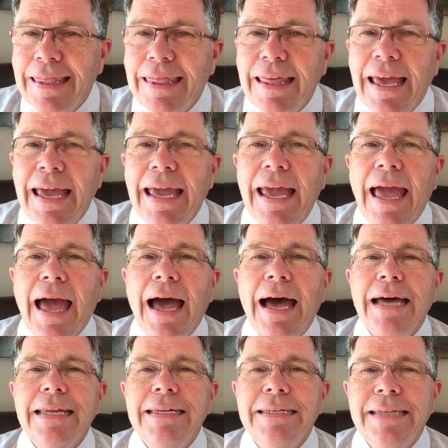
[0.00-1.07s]
They
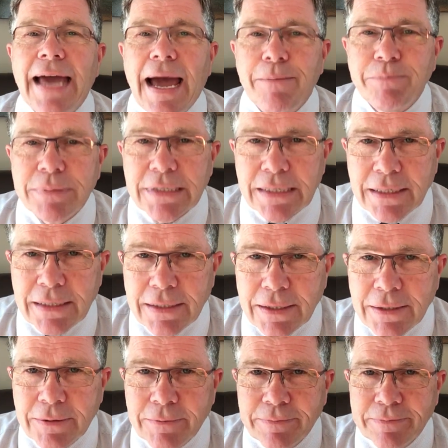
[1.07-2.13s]
adapted.
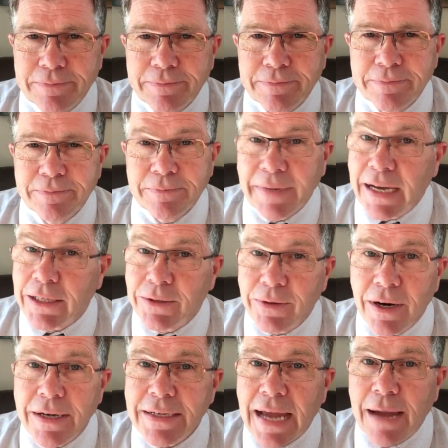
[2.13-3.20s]
Back to
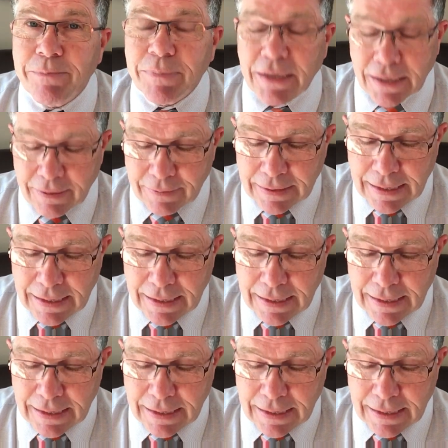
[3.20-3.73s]
our adapting.